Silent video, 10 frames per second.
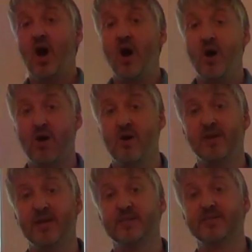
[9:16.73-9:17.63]

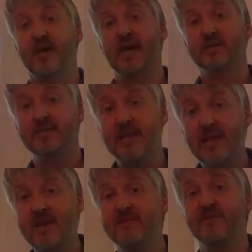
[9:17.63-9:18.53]
harness and
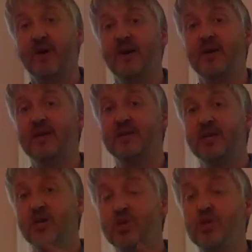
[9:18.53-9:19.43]
deliver
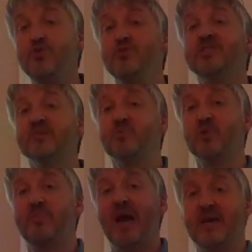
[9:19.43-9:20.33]
in
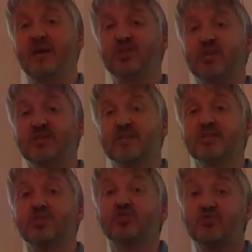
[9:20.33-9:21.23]
usable packages
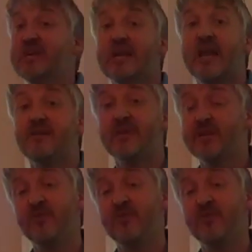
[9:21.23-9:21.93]
at street level,